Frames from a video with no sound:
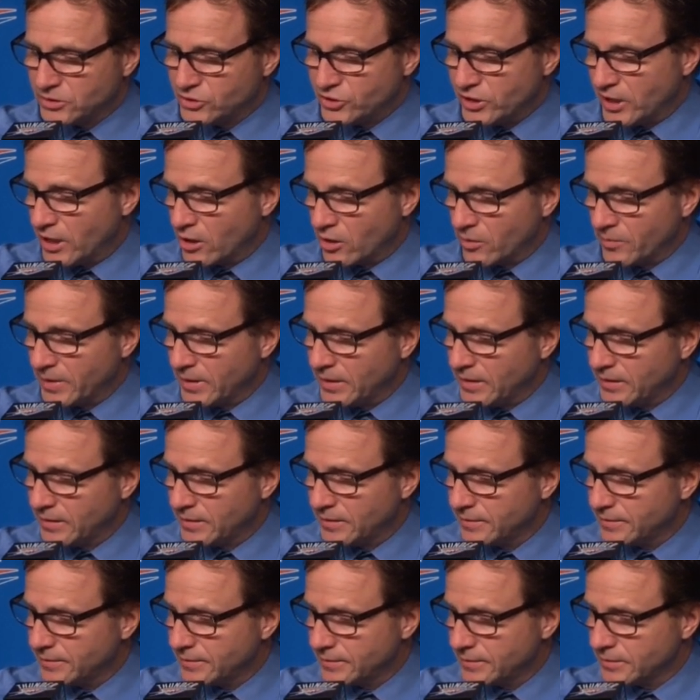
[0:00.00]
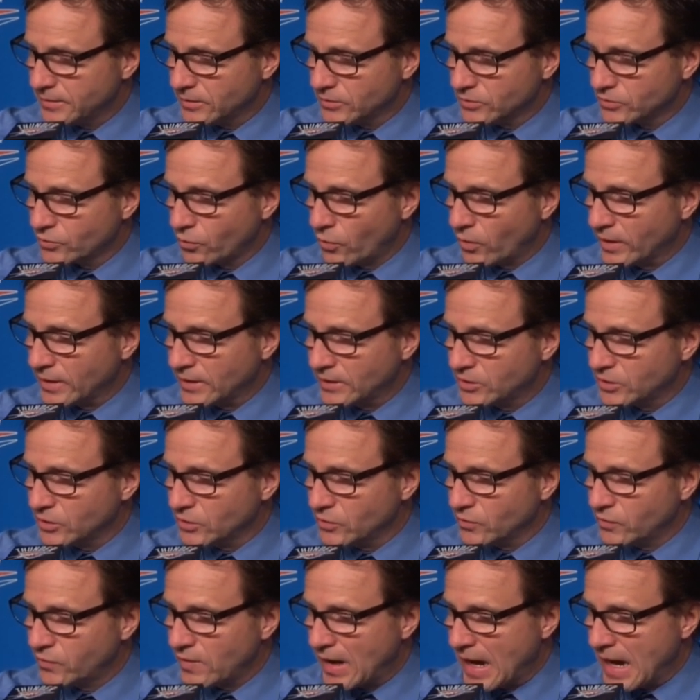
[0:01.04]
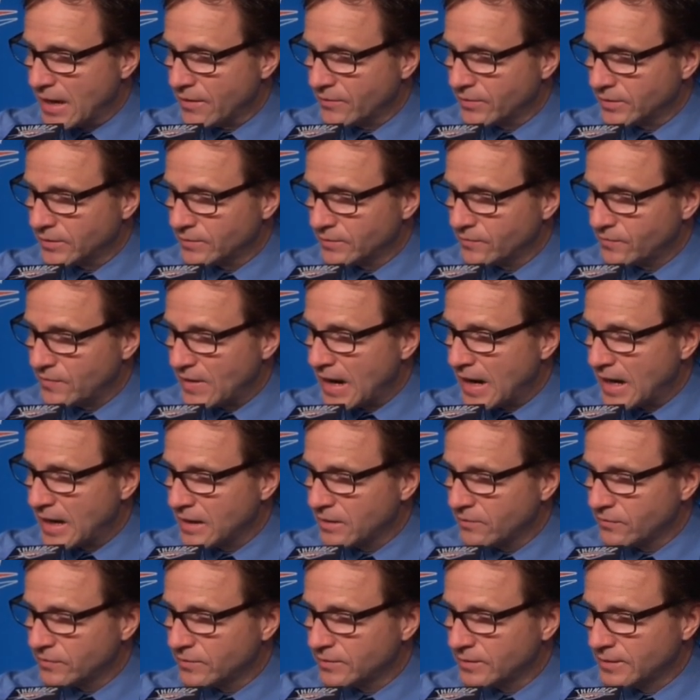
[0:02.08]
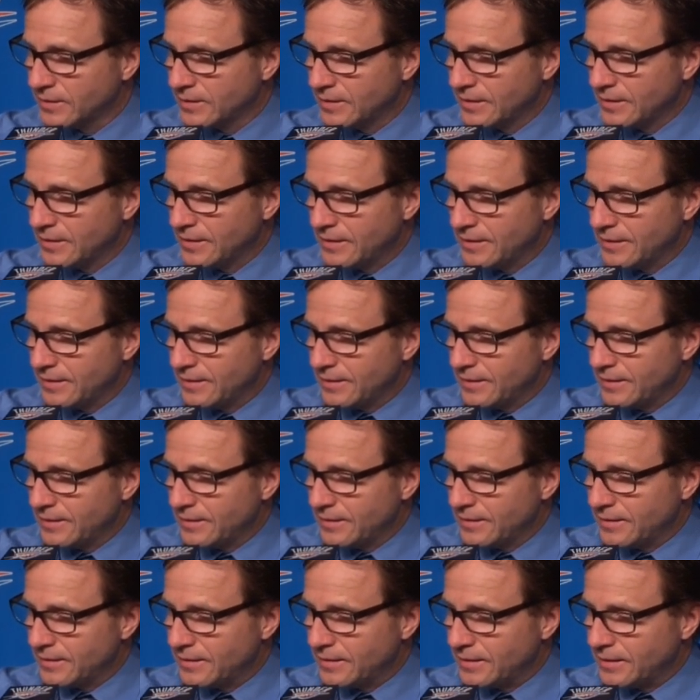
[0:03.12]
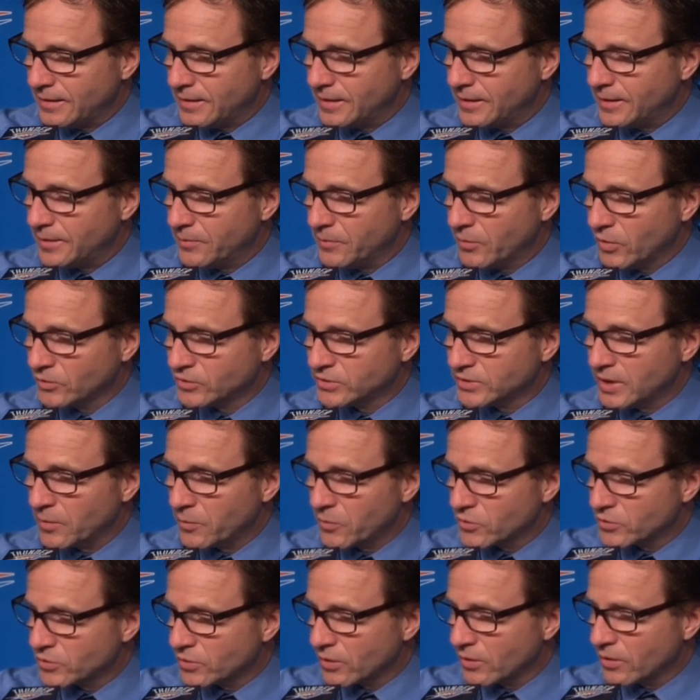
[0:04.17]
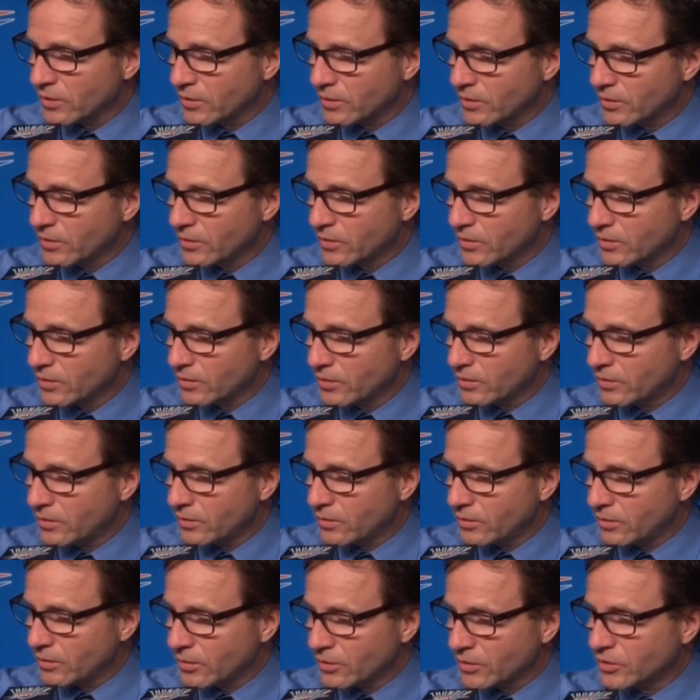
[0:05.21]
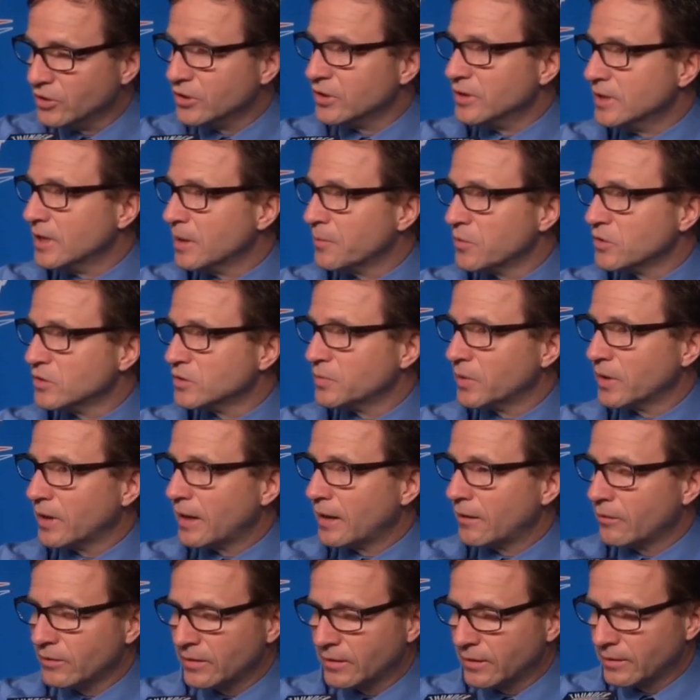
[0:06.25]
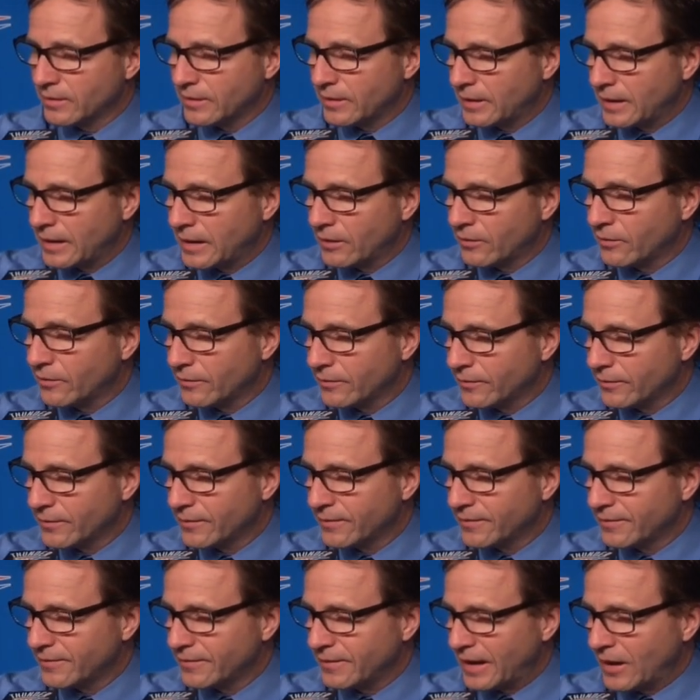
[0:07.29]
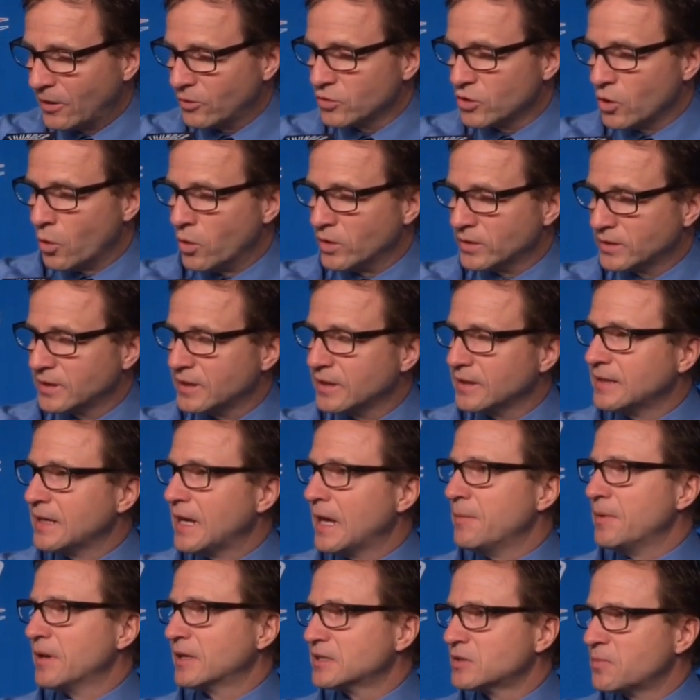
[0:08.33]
Jeremy, 22-5-5. Those numbers are are good numbers, but I don't go into the game